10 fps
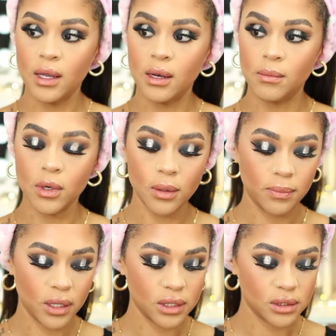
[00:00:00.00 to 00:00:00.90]
I'm going to
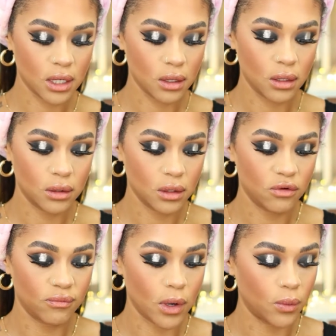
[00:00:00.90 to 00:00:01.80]
place that
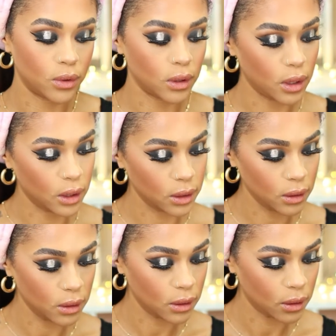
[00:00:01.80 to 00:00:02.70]
underneath my waterline.